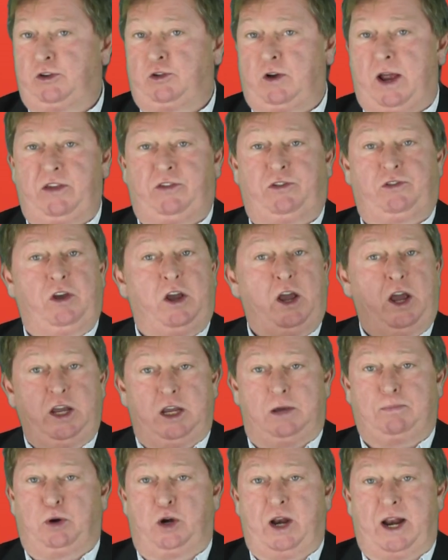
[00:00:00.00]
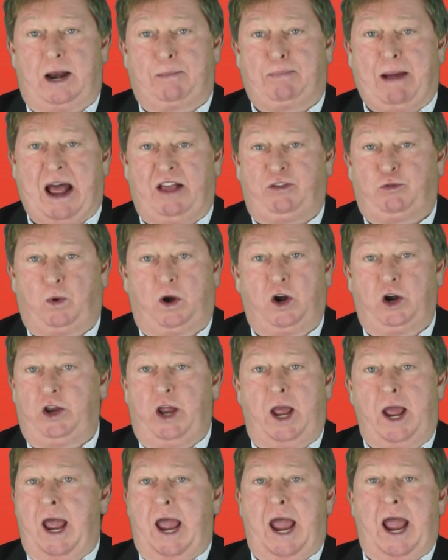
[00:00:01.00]
address, you put in a
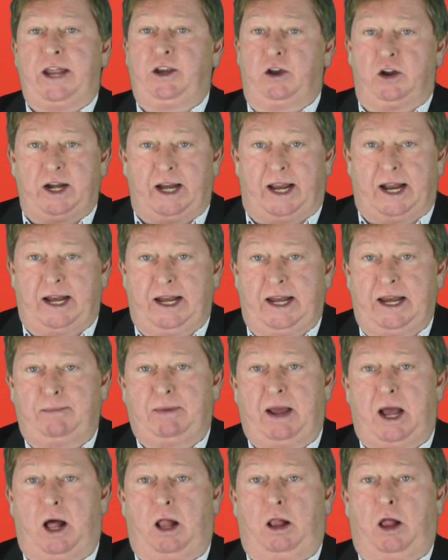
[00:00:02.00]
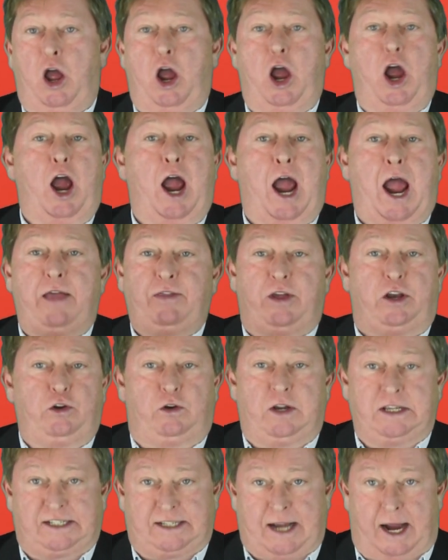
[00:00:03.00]
password, you're going to get an email, and then
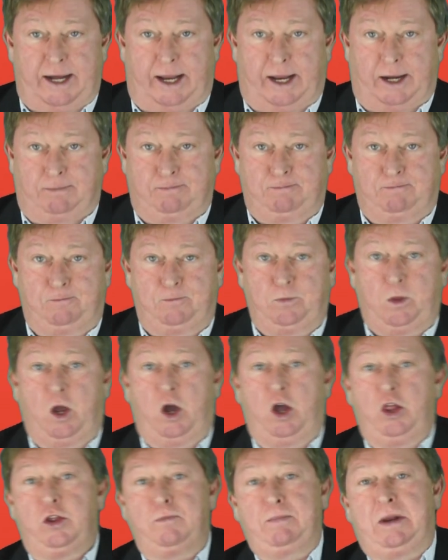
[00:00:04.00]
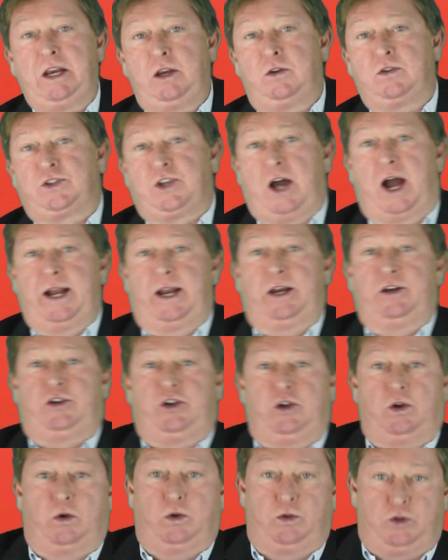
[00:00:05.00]
you can sign in. The minute you sign
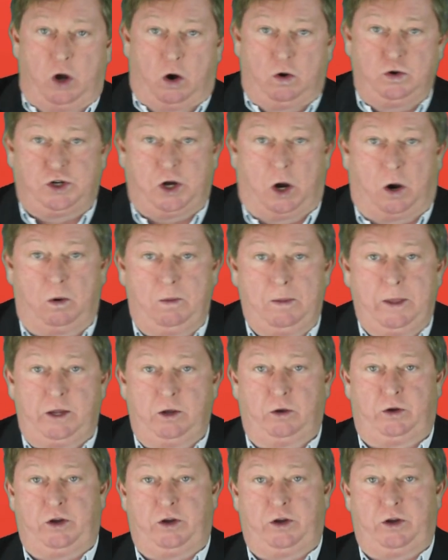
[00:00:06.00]
into Dojo, you